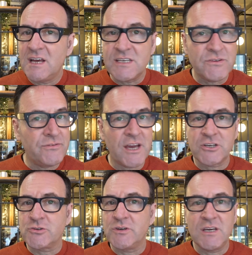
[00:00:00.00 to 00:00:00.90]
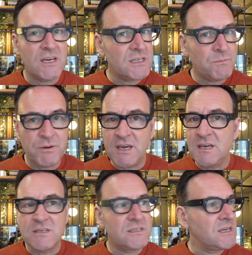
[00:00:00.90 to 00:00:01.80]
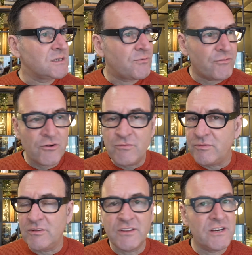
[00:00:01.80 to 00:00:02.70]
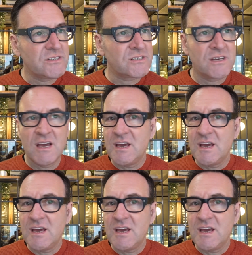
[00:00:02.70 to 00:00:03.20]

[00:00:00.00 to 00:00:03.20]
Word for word: His victory, His peace, His fruitfulness.